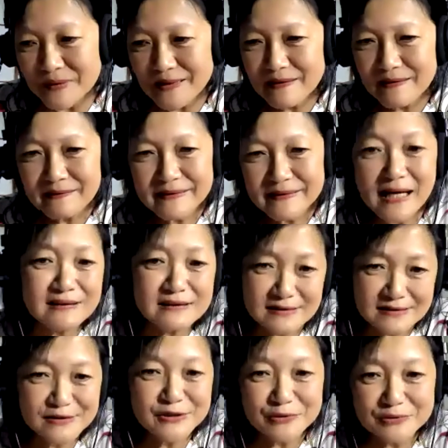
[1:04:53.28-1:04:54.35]
yes,
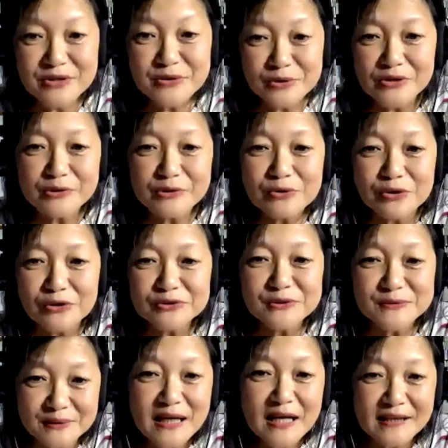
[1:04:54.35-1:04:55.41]
you, you, you could go to
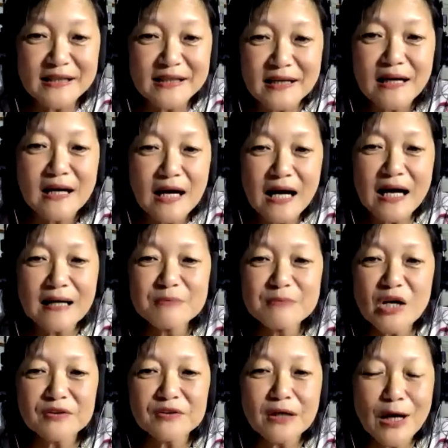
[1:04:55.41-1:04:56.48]
yeah, I am not.
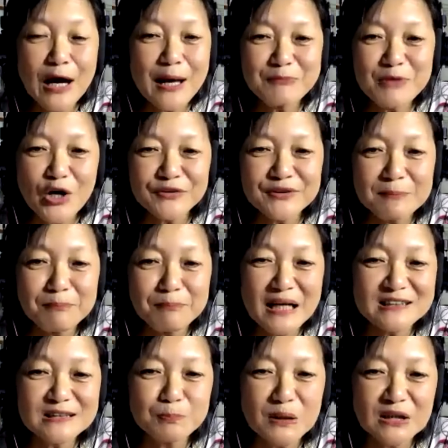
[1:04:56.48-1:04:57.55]
I'm not the best
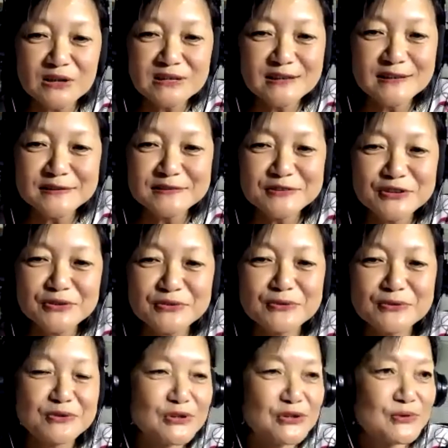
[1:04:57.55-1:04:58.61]
person to
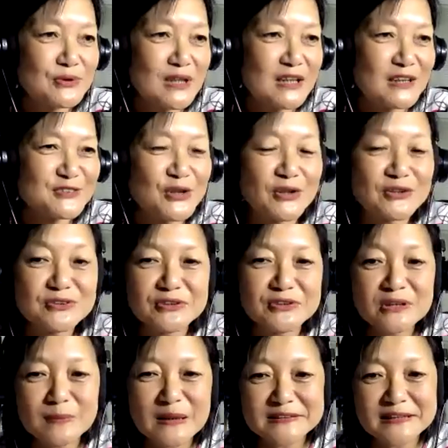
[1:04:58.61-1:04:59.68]
to uh, talk to you
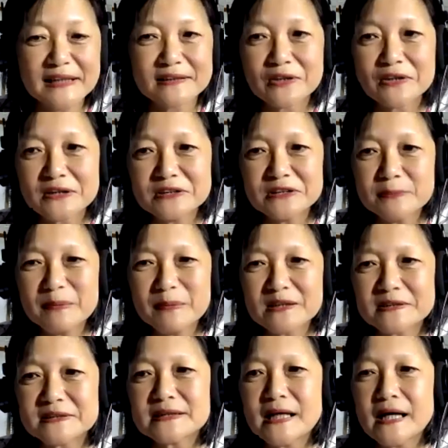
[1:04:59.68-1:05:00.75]
about technology
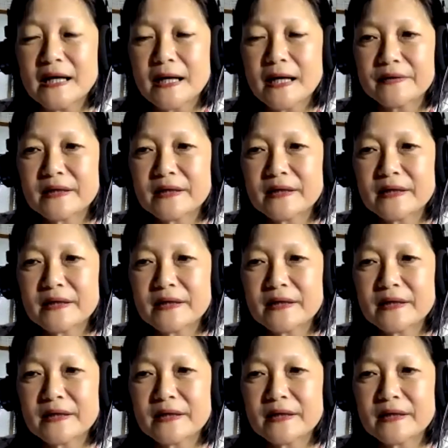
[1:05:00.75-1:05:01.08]
because the